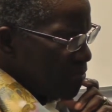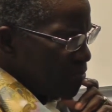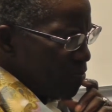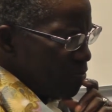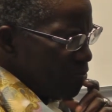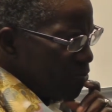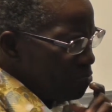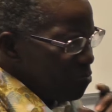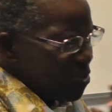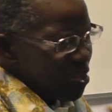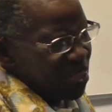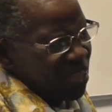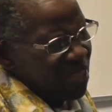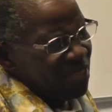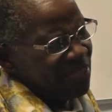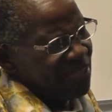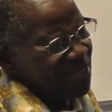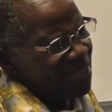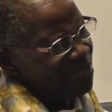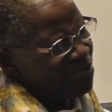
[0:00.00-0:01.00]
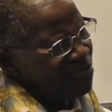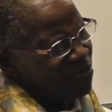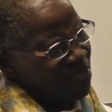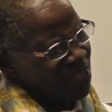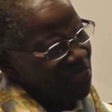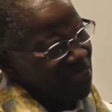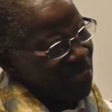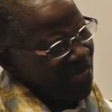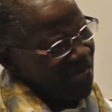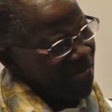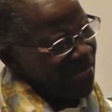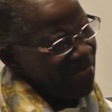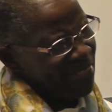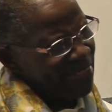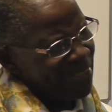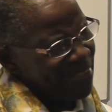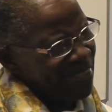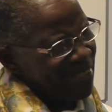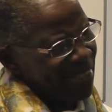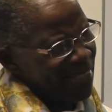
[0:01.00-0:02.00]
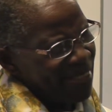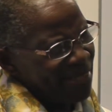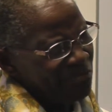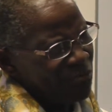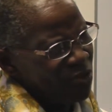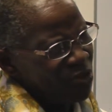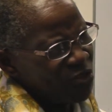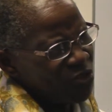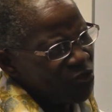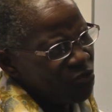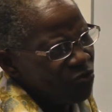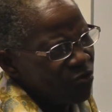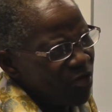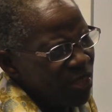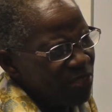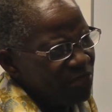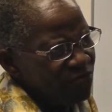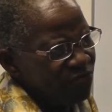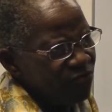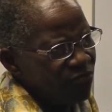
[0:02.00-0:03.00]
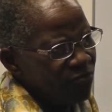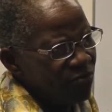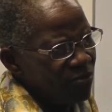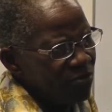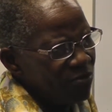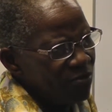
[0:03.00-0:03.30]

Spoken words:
what must I say, not sad, but stressful.